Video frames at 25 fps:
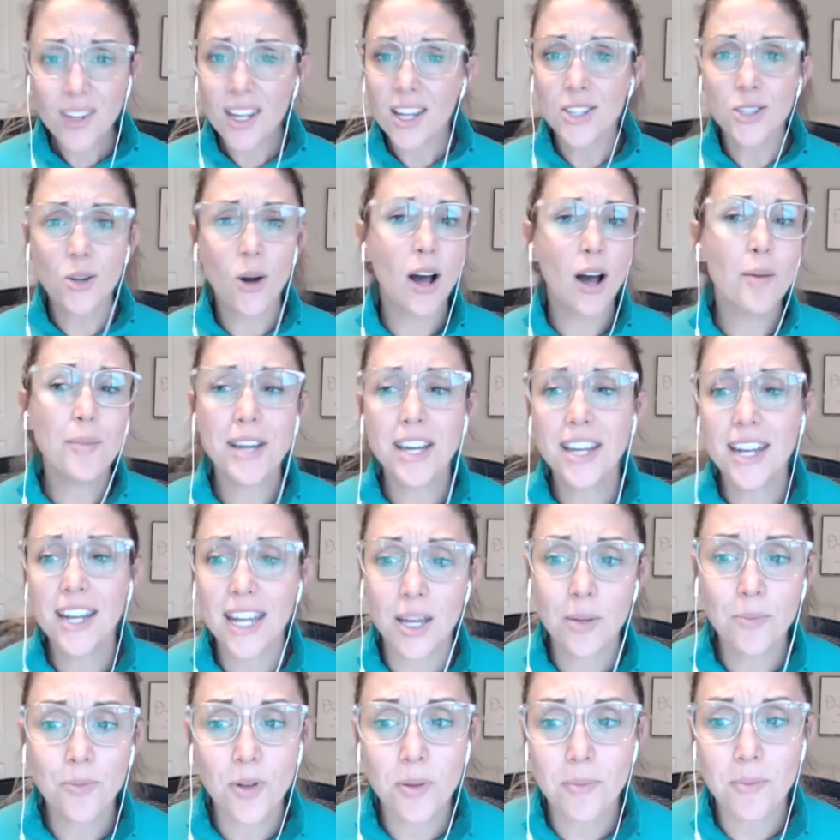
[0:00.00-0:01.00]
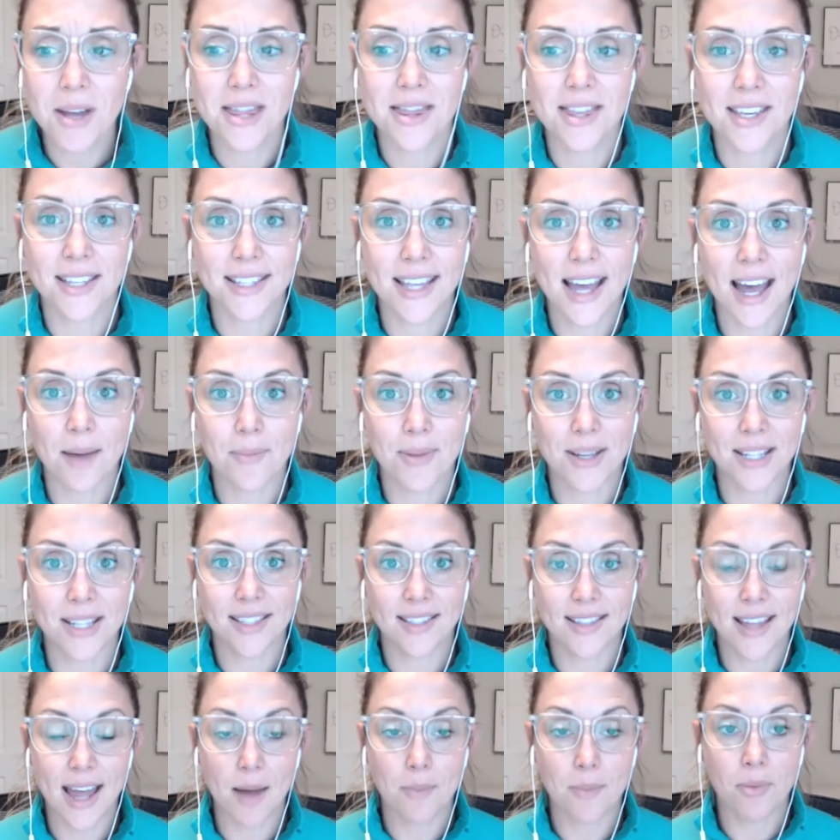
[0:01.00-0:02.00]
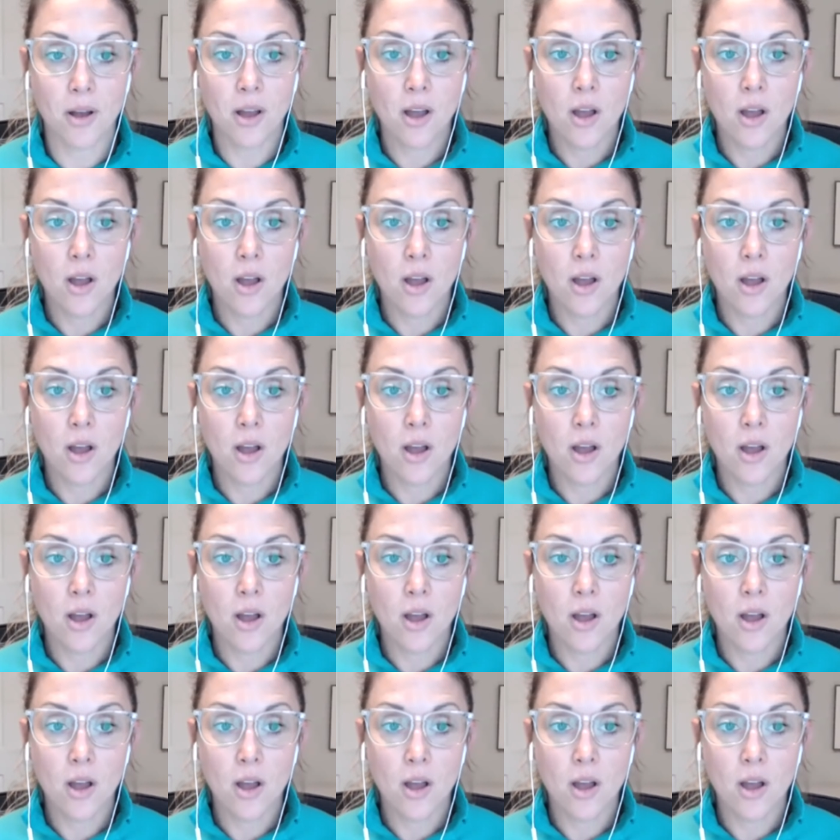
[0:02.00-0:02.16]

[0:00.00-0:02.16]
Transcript: So, how am I going to implement this habit step?